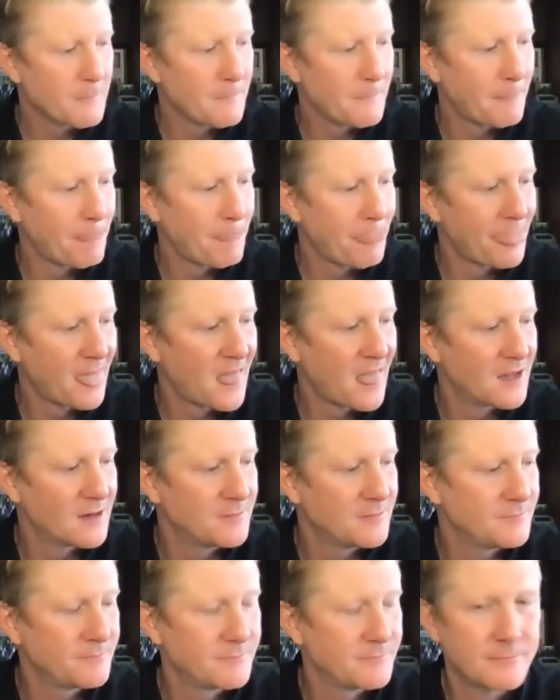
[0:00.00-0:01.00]
person
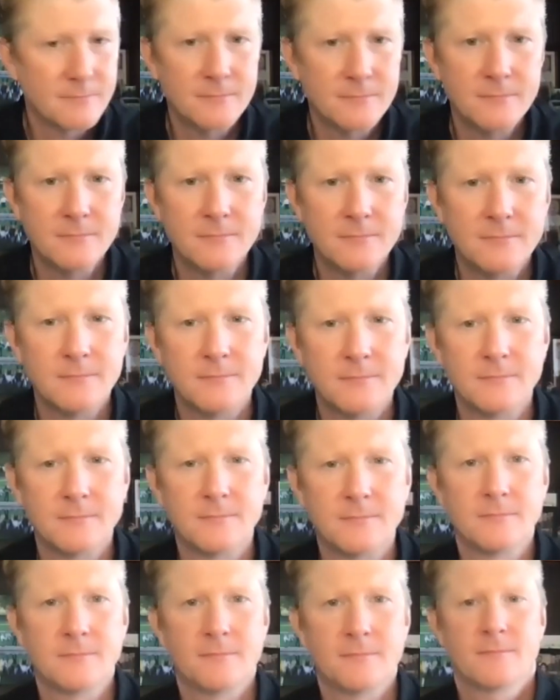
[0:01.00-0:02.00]
approachable? Did
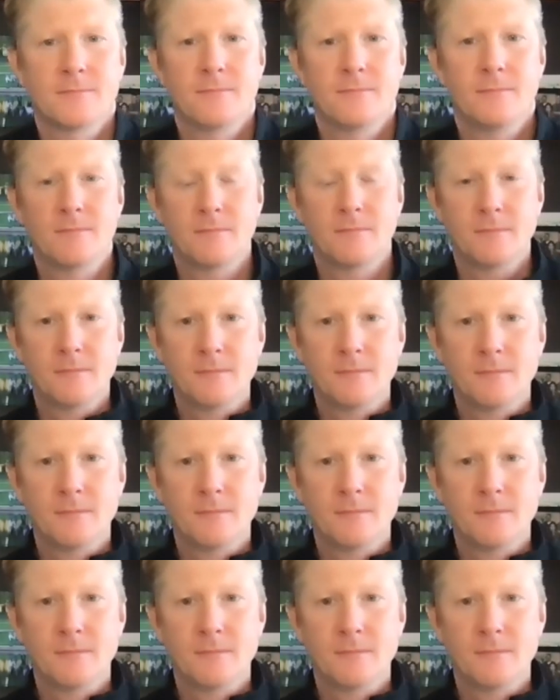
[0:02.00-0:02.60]
they look professional? Is